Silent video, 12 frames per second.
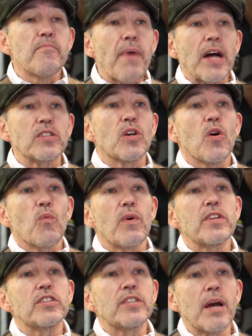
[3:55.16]
But
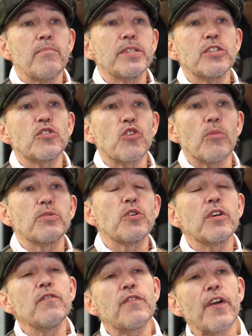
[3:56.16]
when the temperature drops, you
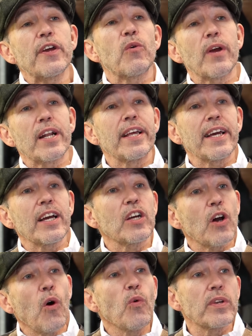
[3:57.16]
can very quickly get
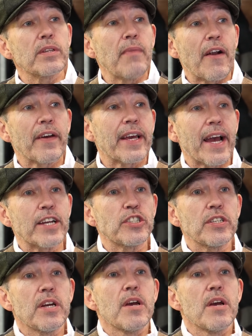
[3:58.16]
cold in the Marrakesh